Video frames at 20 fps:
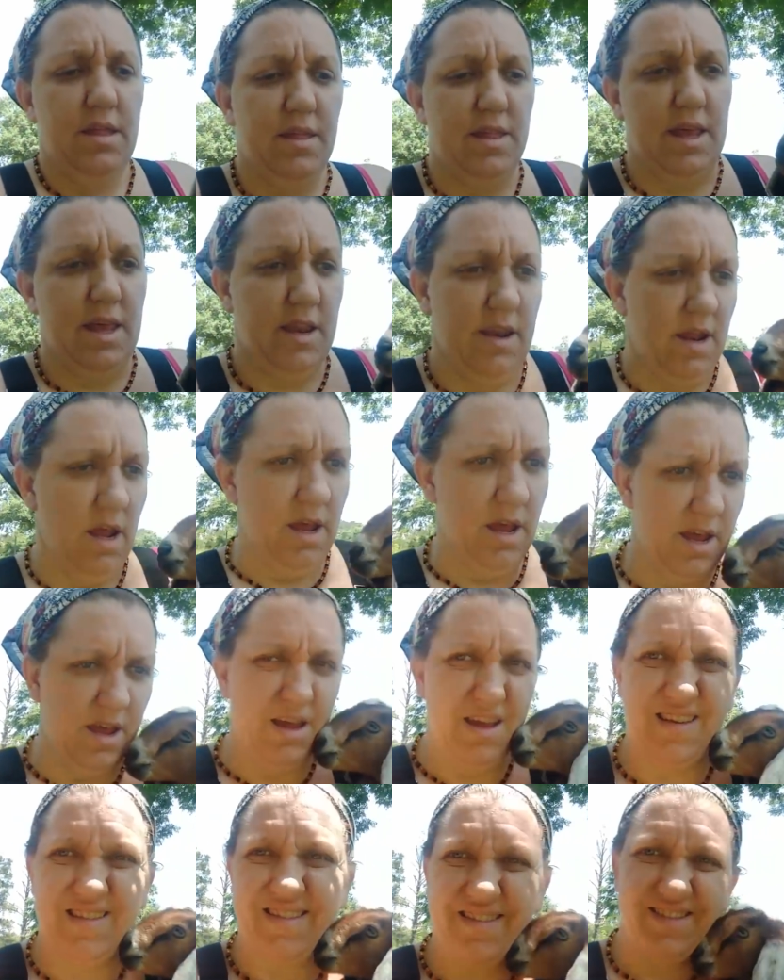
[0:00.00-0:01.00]
than
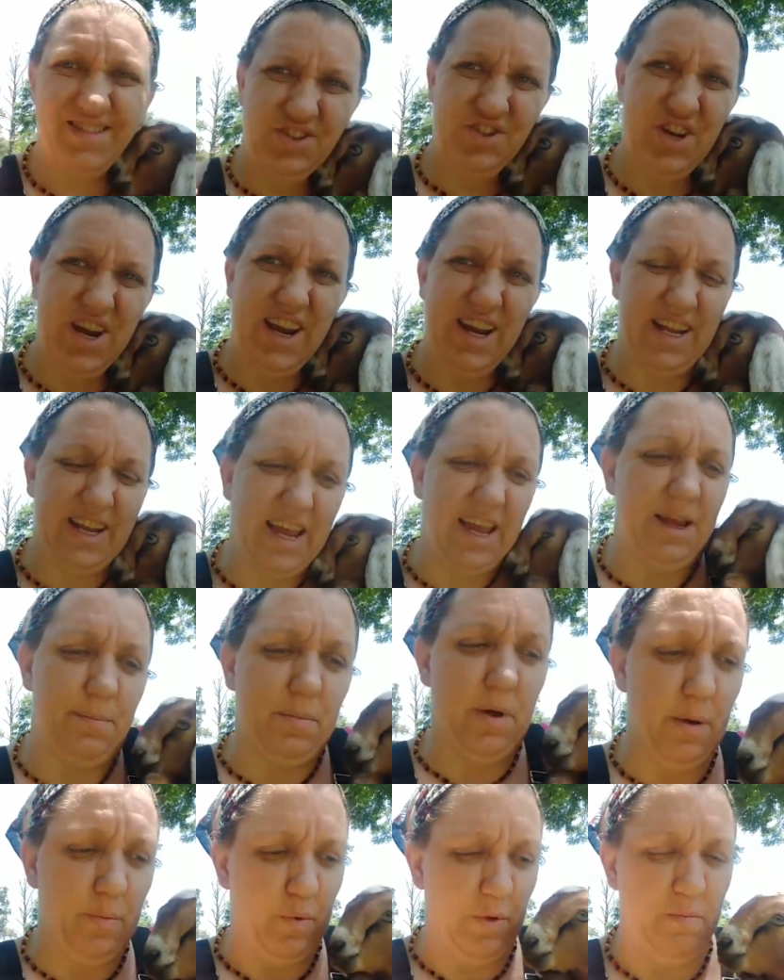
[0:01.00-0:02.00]
trying to
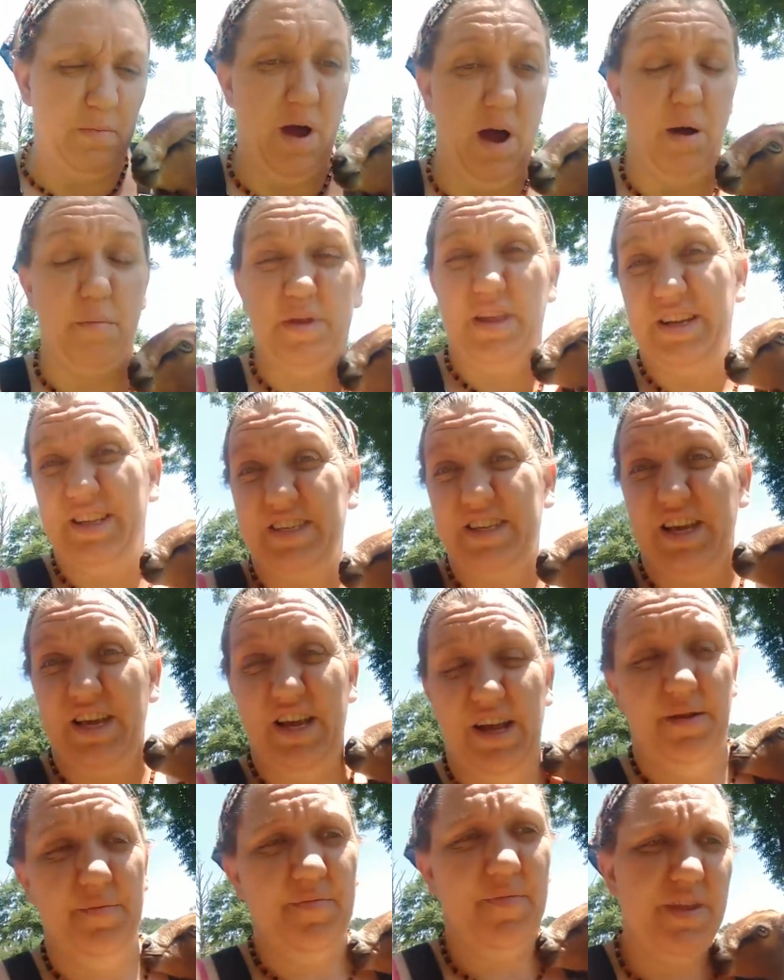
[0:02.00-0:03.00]
keep up with mom and the
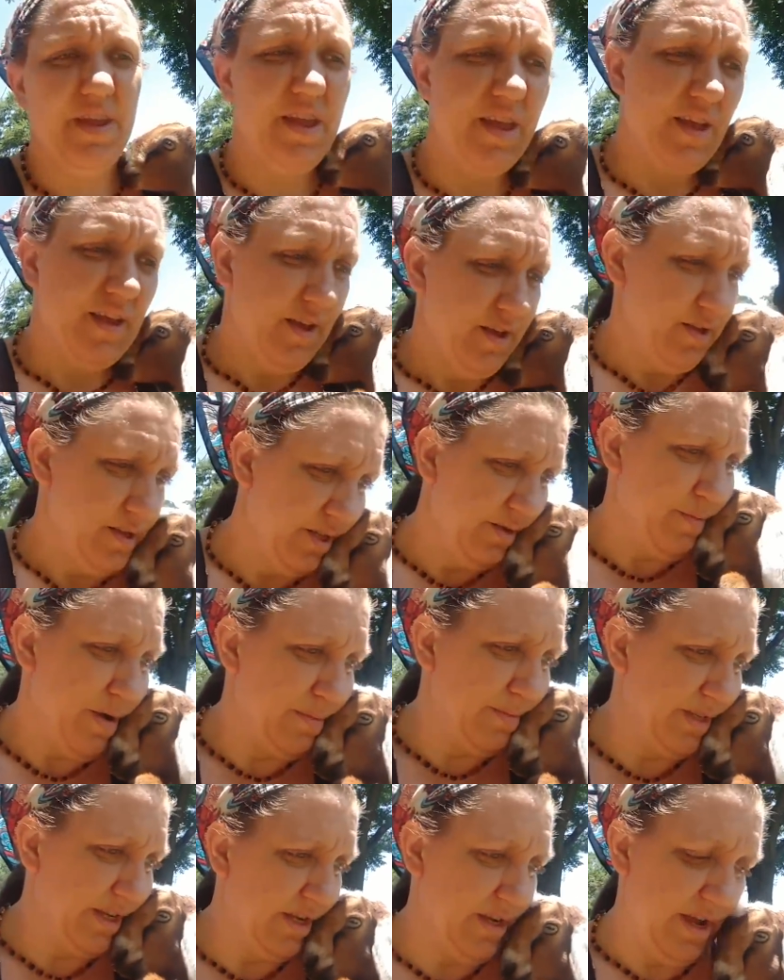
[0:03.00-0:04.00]
sun. So
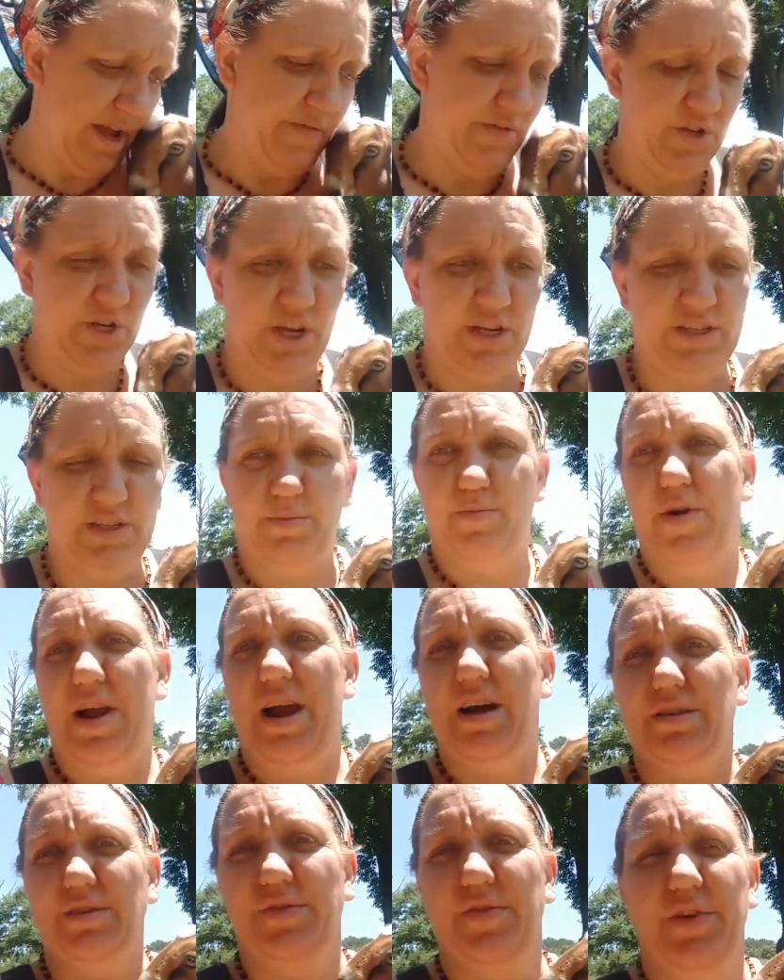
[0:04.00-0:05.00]
mom's going to have a chance to
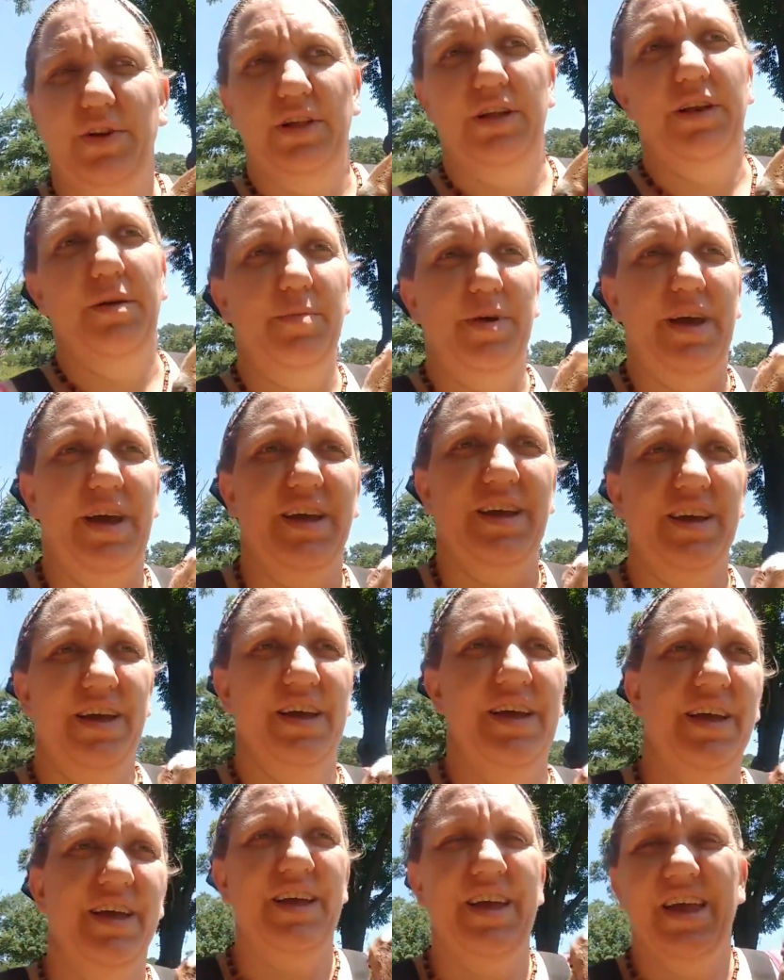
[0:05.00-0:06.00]
browse for a little bit
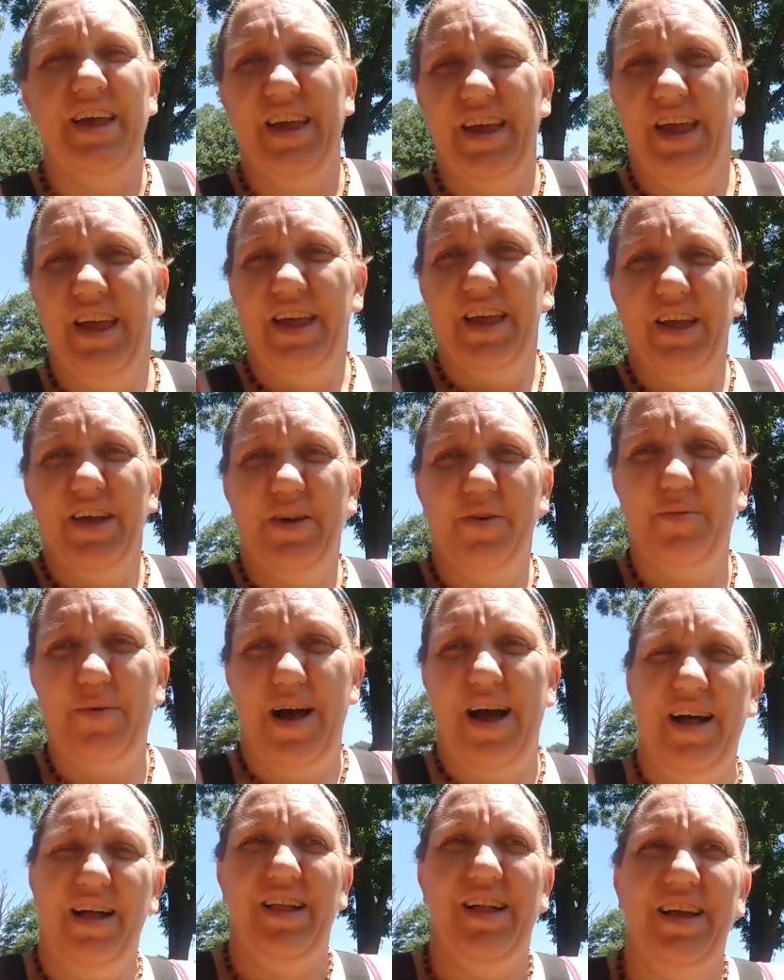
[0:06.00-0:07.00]

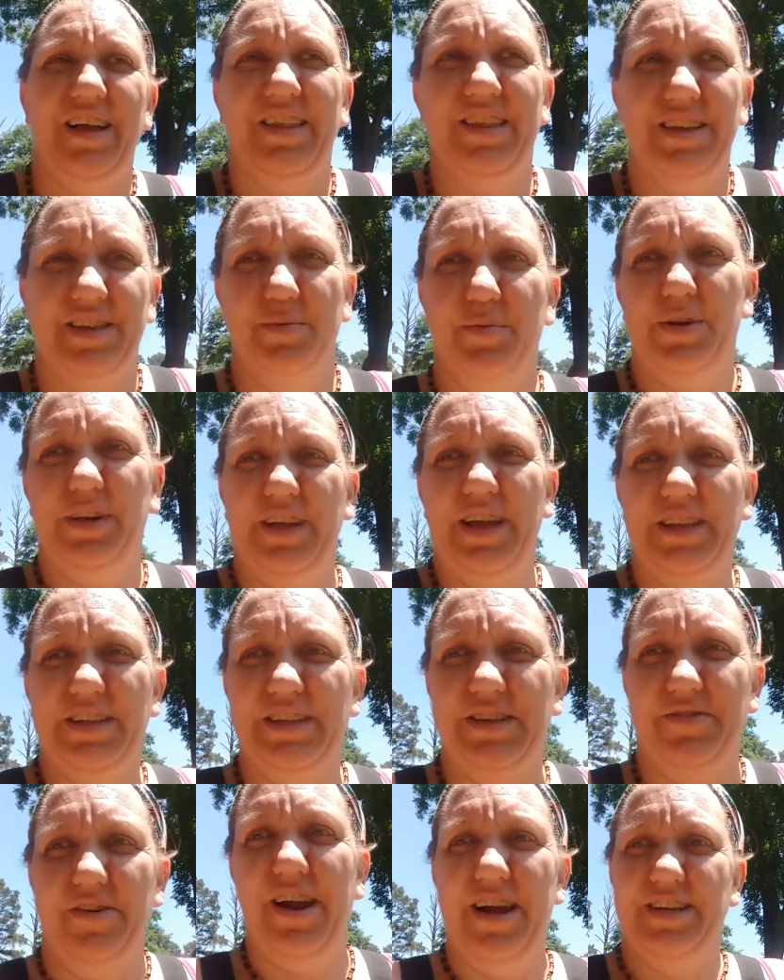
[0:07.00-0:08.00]
while this one
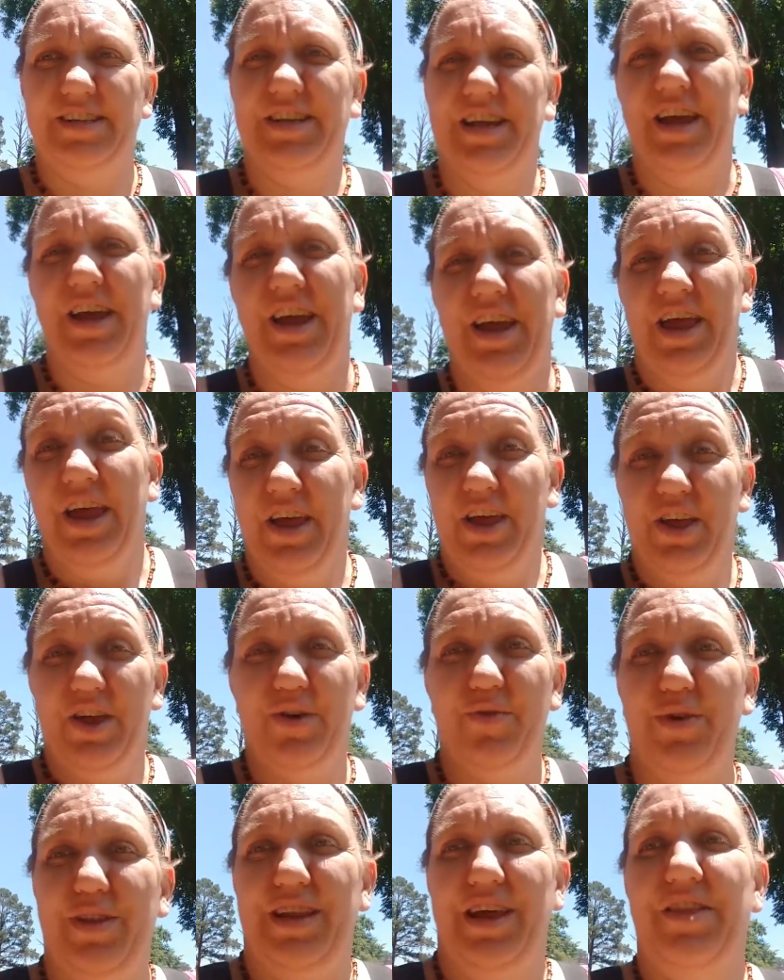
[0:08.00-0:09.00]
gets to rest
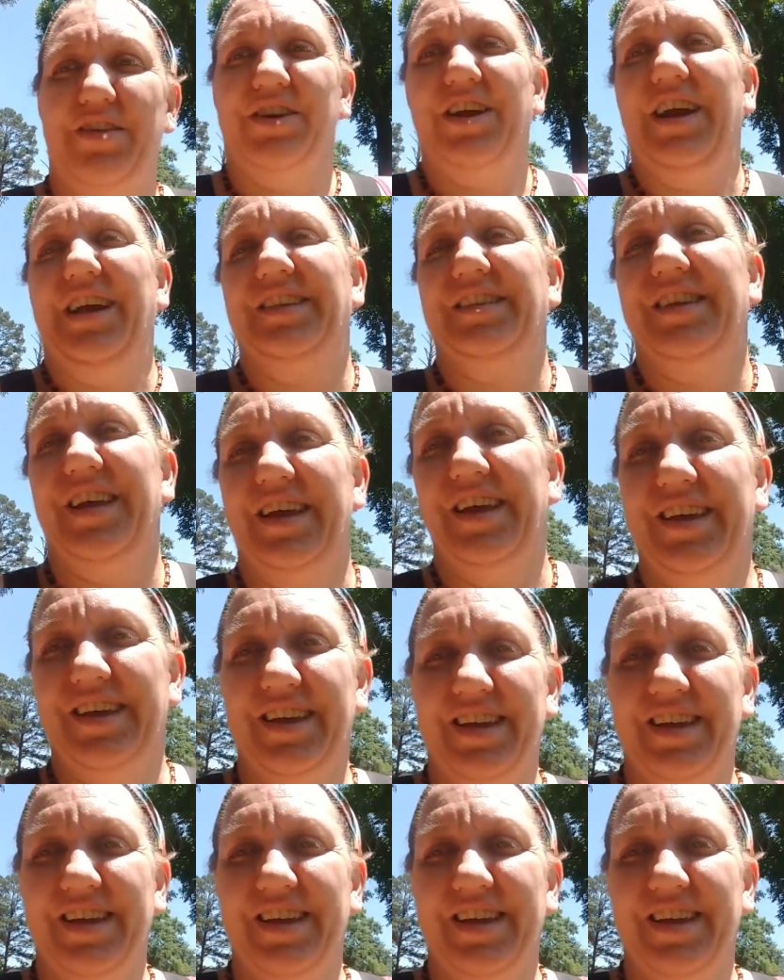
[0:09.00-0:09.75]
with the other kids.